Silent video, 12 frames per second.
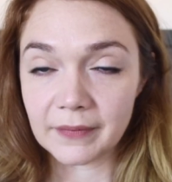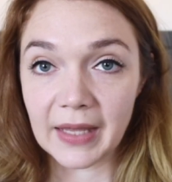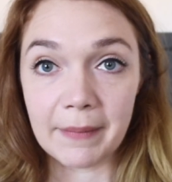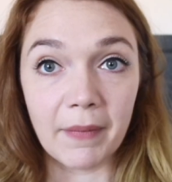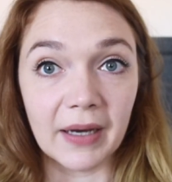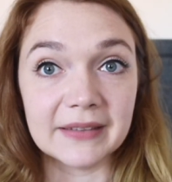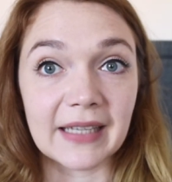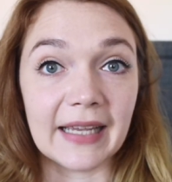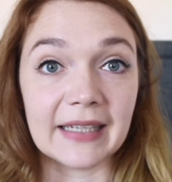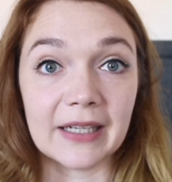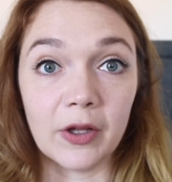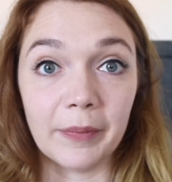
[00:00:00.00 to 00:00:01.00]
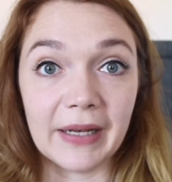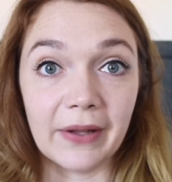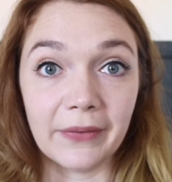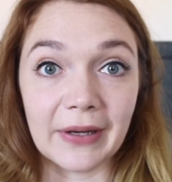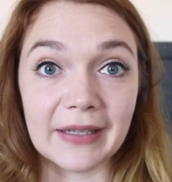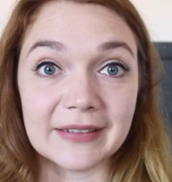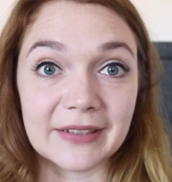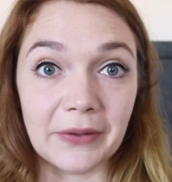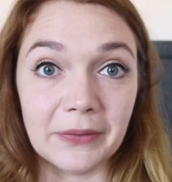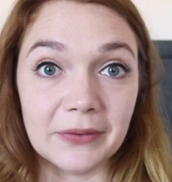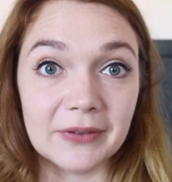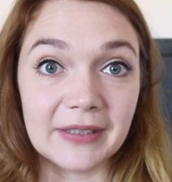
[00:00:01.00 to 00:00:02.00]
It might take a little bit longer,
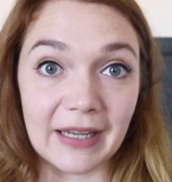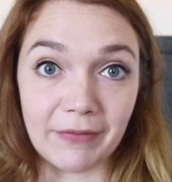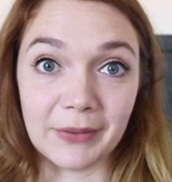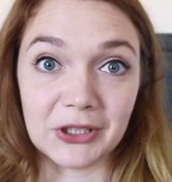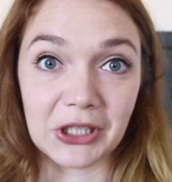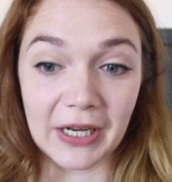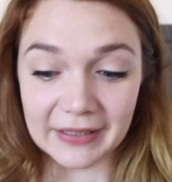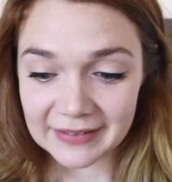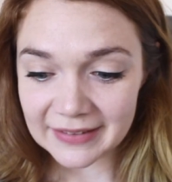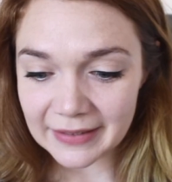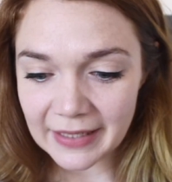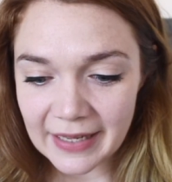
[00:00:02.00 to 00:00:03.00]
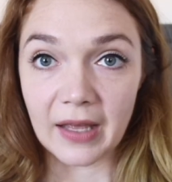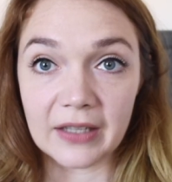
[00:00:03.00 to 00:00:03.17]
so give them a chance.